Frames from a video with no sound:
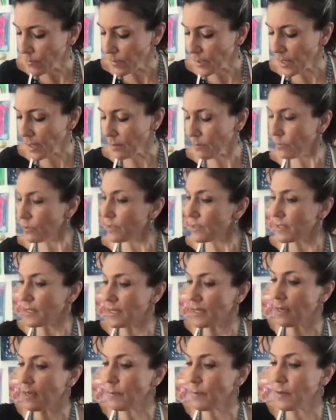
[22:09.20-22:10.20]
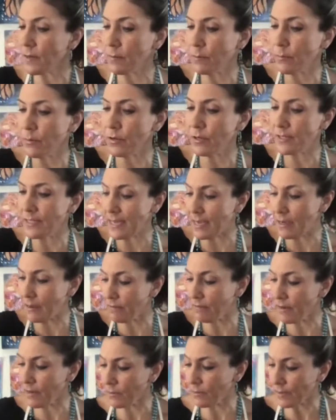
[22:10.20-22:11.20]
Yeah, we'll see. I'm gonna put it down.
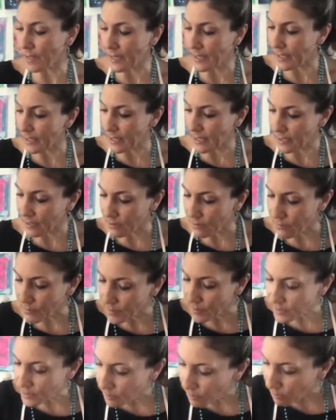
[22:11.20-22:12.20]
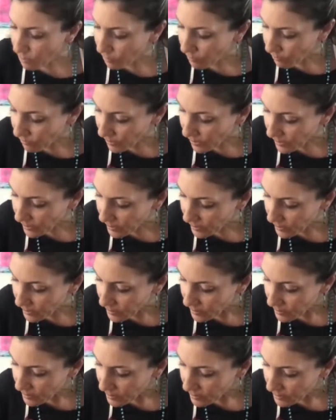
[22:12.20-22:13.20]
If I don't like it, I can always go over it.
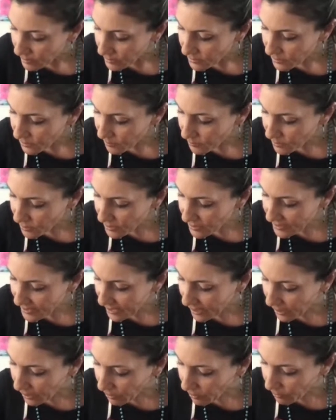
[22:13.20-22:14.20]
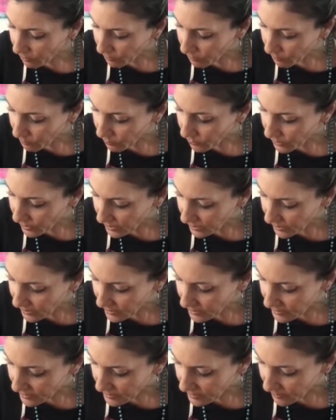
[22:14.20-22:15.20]
So I'm just now putting
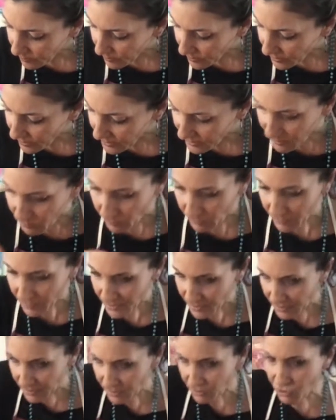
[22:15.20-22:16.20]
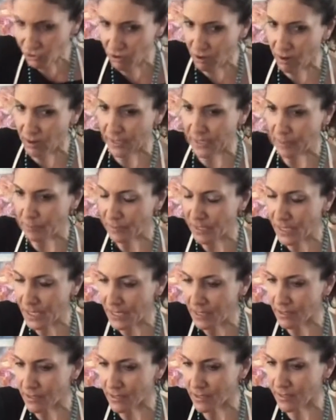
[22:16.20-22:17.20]
in some of this. This is drying. I'm
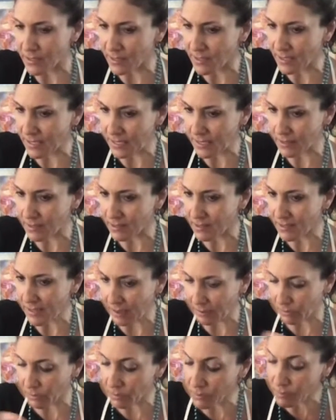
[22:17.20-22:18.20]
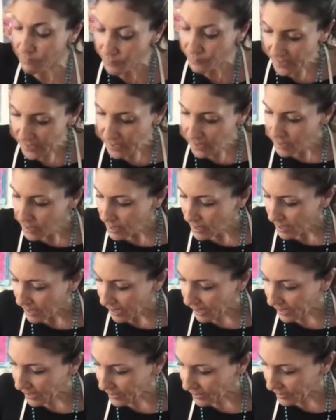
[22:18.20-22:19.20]
letting this settle.
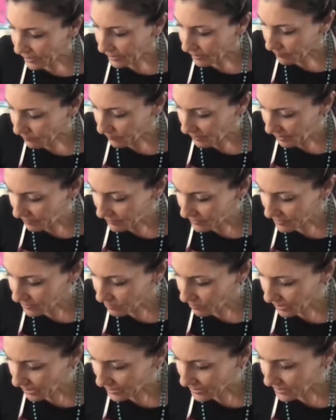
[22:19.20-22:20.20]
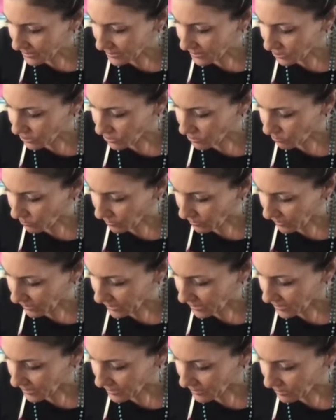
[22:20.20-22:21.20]
And this is what I teach with the
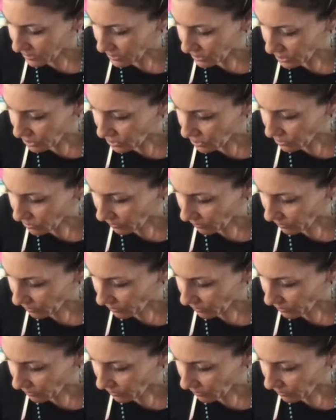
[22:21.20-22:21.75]
kids too.